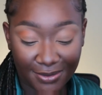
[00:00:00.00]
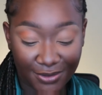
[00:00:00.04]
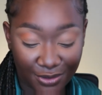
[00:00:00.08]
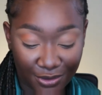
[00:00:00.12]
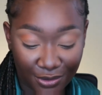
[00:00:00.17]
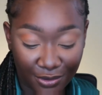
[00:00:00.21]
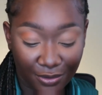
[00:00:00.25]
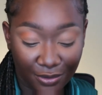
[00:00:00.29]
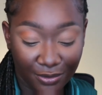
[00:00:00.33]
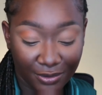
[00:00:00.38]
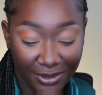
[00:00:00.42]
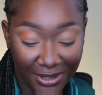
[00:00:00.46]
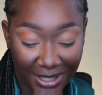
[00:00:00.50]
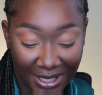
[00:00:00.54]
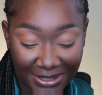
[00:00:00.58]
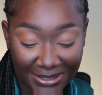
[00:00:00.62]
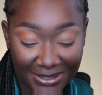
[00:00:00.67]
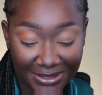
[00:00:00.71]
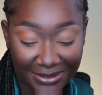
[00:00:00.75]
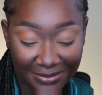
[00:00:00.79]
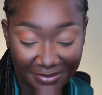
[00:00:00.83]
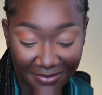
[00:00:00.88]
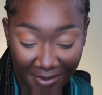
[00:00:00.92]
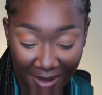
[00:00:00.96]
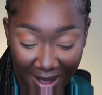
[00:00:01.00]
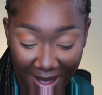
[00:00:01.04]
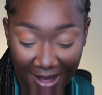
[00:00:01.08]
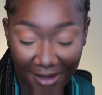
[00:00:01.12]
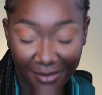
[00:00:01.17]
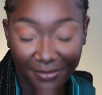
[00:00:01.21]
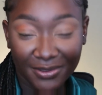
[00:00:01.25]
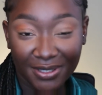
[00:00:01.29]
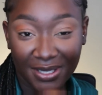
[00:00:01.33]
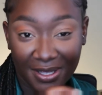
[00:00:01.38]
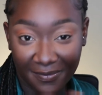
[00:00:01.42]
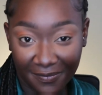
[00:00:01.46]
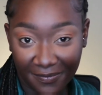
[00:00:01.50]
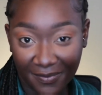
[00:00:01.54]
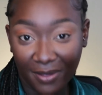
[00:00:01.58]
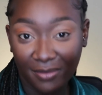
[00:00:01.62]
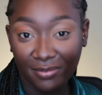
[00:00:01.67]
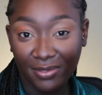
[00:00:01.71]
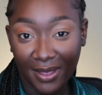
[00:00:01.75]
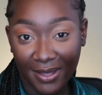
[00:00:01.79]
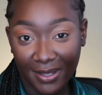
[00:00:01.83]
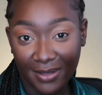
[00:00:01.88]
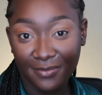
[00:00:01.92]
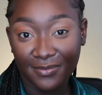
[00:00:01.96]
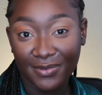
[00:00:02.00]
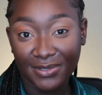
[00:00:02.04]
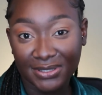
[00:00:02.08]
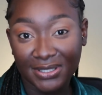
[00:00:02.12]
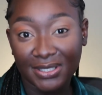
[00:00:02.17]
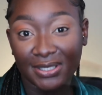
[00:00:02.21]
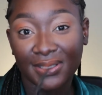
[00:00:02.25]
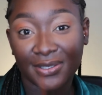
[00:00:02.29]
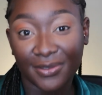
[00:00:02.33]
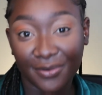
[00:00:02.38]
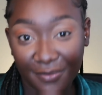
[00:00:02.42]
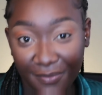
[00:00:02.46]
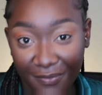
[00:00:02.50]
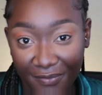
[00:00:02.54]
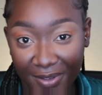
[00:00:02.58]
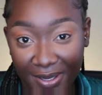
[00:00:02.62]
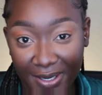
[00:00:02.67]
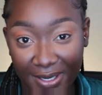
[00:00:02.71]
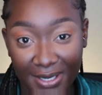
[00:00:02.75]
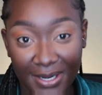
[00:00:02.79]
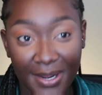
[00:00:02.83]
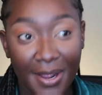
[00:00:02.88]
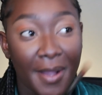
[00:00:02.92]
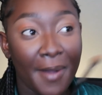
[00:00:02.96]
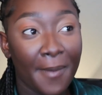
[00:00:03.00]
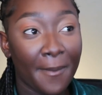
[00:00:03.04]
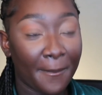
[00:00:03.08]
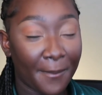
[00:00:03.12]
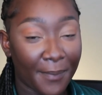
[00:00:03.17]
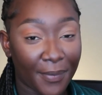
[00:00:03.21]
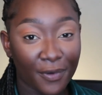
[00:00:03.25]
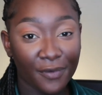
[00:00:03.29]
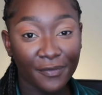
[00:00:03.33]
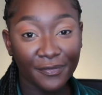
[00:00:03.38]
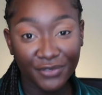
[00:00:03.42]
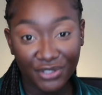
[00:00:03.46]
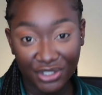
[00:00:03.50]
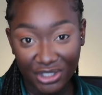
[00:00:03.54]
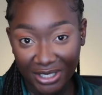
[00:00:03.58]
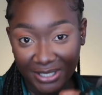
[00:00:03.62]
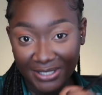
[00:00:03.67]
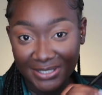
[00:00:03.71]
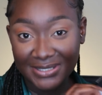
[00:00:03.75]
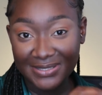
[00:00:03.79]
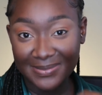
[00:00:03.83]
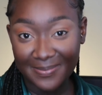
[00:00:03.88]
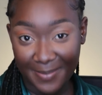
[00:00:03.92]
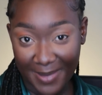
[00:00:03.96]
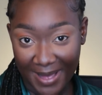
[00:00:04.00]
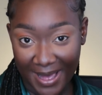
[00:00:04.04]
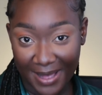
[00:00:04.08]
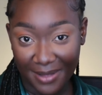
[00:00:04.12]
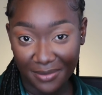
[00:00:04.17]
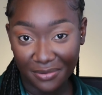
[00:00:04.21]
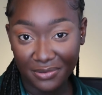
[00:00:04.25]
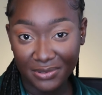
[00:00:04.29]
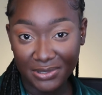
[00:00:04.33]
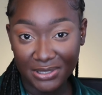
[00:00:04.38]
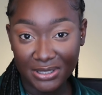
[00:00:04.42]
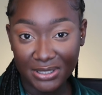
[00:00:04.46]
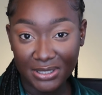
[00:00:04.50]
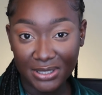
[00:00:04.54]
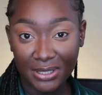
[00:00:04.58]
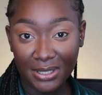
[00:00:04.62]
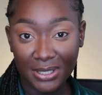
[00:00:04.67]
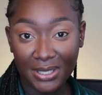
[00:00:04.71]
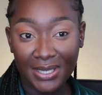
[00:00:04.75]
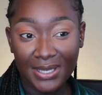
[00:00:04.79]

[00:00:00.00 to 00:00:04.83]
so that's how they felt like it was a little funny. Both checks bounced.